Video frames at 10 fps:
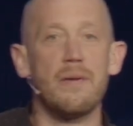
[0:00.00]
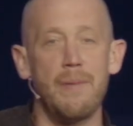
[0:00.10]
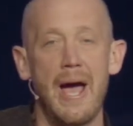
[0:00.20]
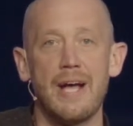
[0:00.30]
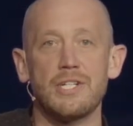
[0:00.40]

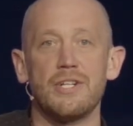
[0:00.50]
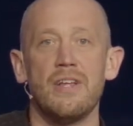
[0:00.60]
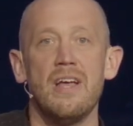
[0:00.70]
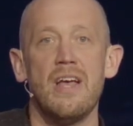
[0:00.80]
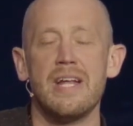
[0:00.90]
compassion
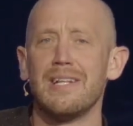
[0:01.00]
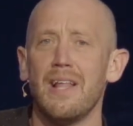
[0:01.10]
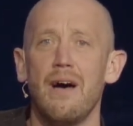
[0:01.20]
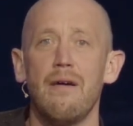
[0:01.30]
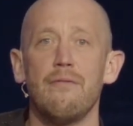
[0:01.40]
and
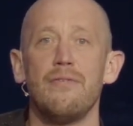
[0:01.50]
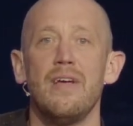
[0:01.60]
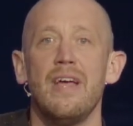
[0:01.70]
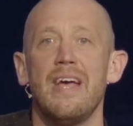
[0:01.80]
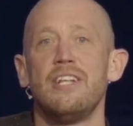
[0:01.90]
love
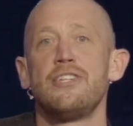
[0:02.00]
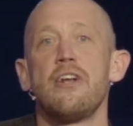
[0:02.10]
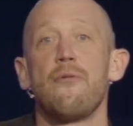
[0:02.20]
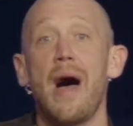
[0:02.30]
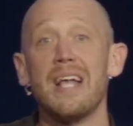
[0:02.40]
and
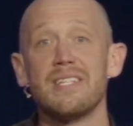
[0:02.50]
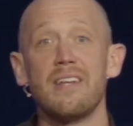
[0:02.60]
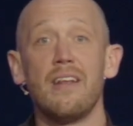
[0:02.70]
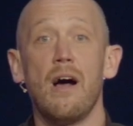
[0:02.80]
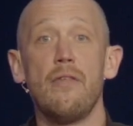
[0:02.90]

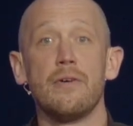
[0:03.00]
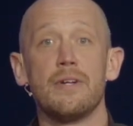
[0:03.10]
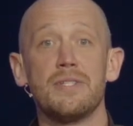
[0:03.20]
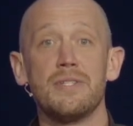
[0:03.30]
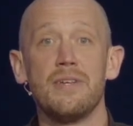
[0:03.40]
generosity to
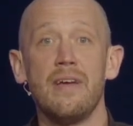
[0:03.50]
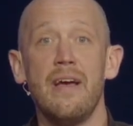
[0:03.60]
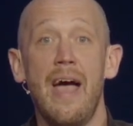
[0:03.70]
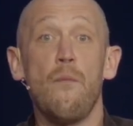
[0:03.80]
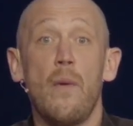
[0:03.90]
others.
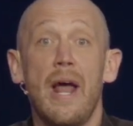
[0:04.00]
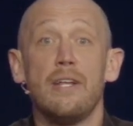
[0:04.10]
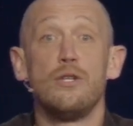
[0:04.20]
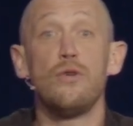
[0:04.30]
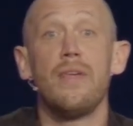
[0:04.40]
And when I
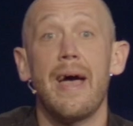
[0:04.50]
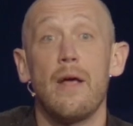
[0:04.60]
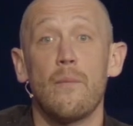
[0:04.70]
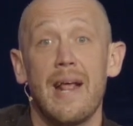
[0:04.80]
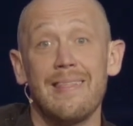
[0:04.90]
do that
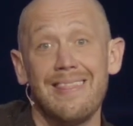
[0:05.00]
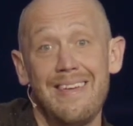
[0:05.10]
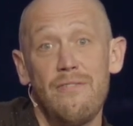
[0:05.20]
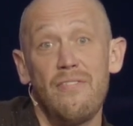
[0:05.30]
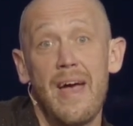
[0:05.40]
and when I
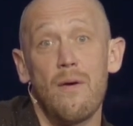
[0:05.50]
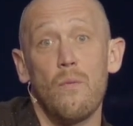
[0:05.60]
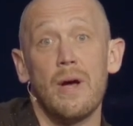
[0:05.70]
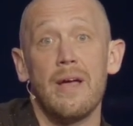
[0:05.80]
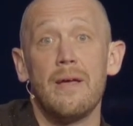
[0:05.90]
live that
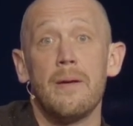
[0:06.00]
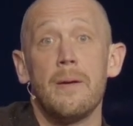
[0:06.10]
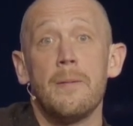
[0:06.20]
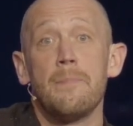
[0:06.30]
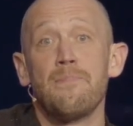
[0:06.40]
way,
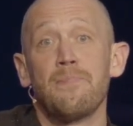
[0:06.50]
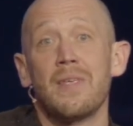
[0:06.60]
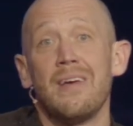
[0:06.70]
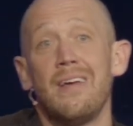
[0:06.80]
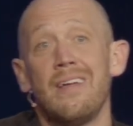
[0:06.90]

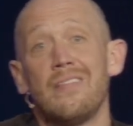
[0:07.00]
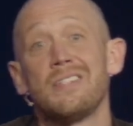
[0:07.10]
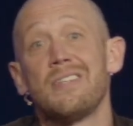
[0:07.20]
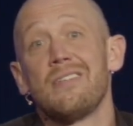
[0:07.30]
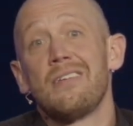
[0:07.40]

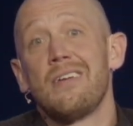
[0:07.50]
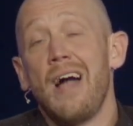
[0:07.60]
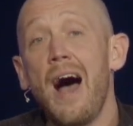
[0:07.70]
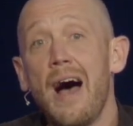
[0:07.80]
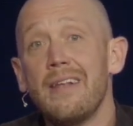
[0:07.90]
this
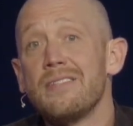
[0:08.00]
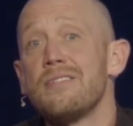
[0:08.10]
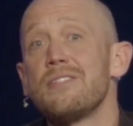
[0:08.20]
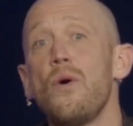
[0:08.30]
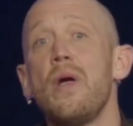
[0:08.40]
God isn't
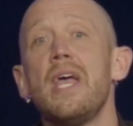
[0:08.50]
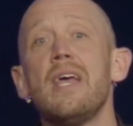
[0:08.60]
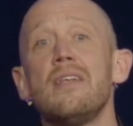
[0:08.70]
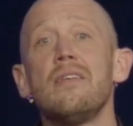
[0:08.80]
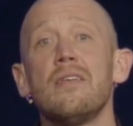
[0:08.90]
so
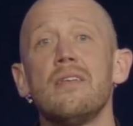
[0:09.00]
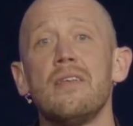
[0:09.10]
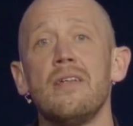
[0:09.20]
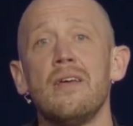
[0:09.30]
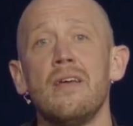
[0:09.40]
hidden
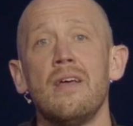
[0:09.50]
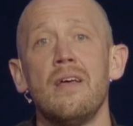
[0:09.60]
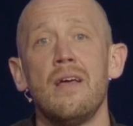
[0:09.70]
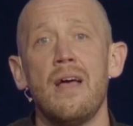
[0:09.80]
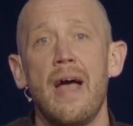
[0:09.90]

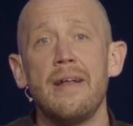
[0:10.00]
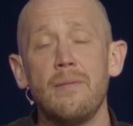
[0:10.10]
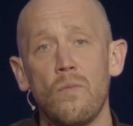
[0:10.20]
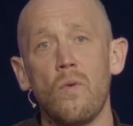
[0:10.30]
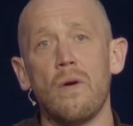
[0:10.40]

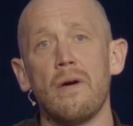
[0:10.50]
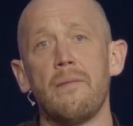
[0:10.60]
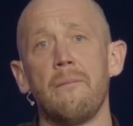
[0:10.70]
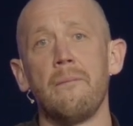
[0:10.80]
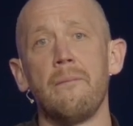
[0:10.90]
anymore.
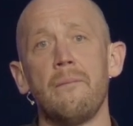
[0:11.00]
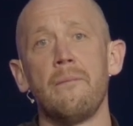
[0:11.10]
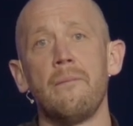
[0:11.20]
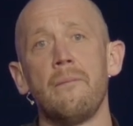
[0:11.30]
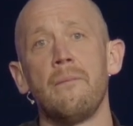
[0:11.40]

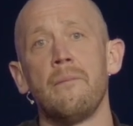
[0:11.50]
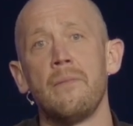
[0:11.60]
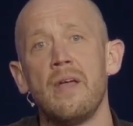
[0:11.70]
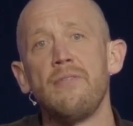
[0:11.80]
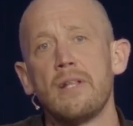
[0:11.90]

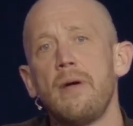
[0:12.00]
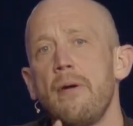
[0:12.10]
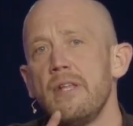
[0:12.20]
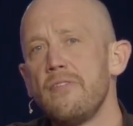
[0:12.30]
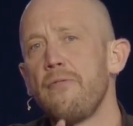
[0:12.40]
In fact, I'll
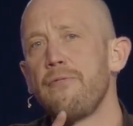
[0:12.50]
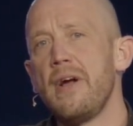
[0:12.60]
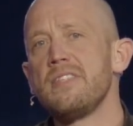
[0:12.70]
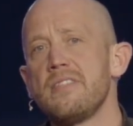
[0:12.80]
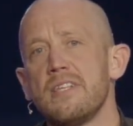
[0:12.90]
love to
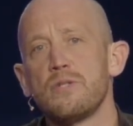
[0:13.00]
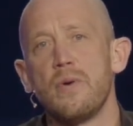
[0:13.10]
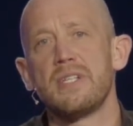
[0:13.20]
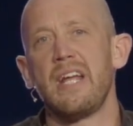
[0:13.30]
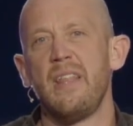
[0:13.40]
phrase it this way.
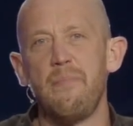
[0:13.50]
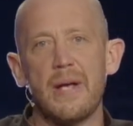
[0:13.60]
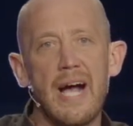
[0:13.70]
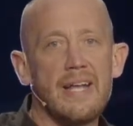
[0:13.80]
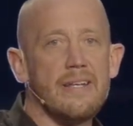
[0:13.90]
It's kind of the big
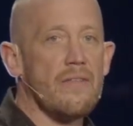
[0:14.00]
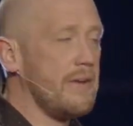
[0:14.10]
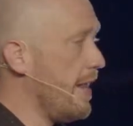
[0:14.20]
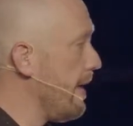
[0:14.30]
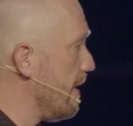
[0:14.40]
idea of the
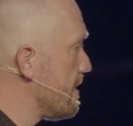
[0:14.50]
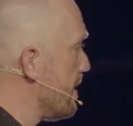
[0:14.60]
day, and it's